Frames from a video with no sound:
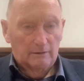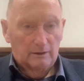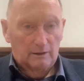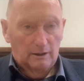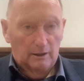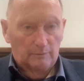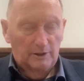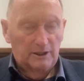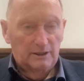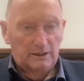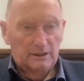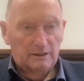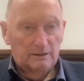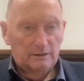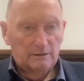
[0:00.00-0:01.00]
come
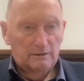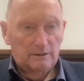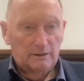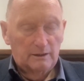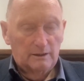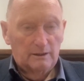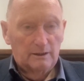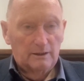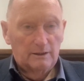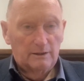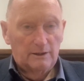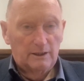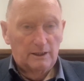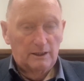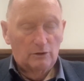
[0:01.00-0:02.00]
under
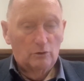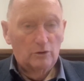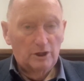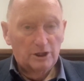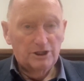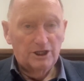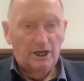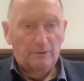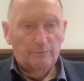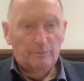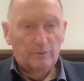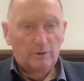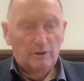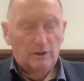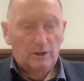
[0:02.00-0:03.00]
the ownership
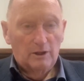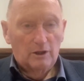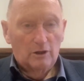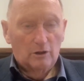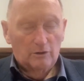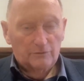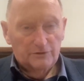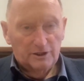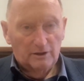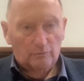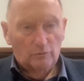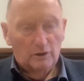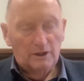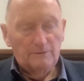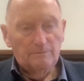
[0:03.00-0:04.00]
of
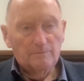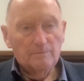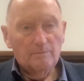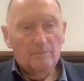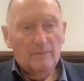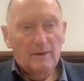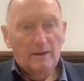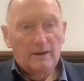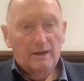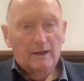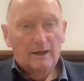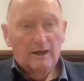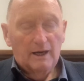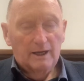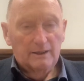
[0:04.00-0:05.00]
someone,
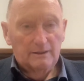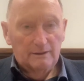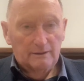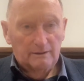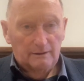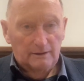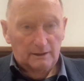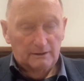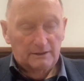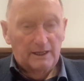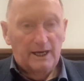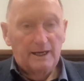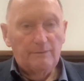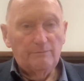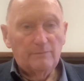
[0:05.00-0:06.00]
and their
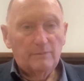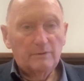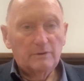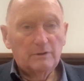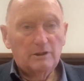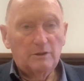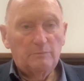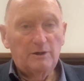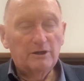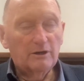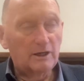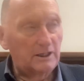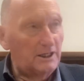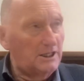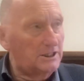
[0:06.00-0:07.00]
time to be
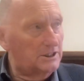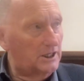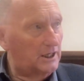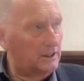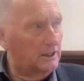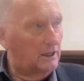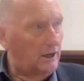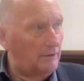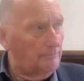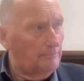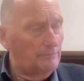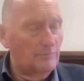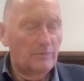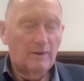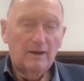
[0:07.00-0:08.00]
released had
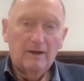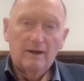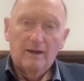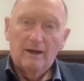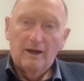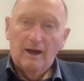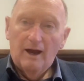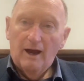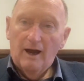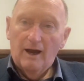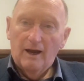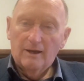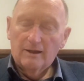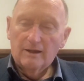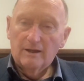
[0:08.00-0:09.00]
come,
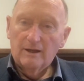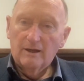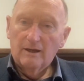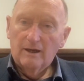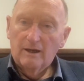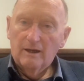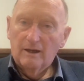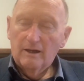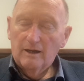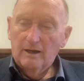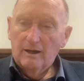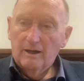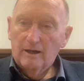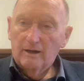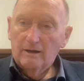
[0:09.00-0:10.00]
and
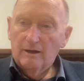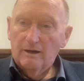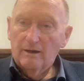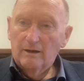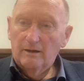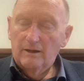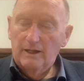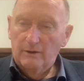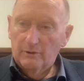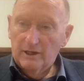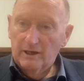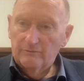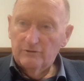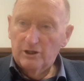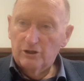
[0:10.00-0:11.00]
they were
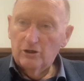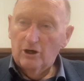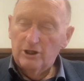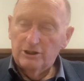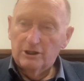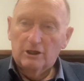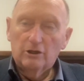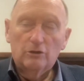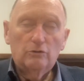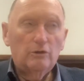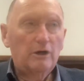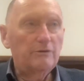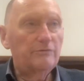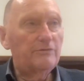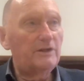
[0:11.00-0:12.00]
given a choice. They could go
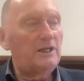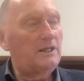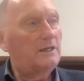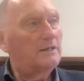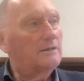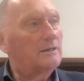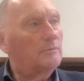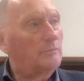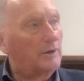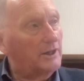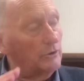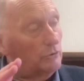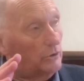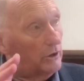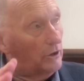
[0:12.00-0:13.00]
out free, but
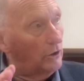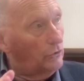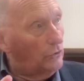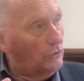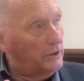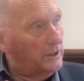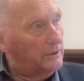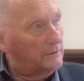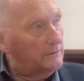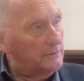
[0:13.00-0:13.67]
they'd go out alone.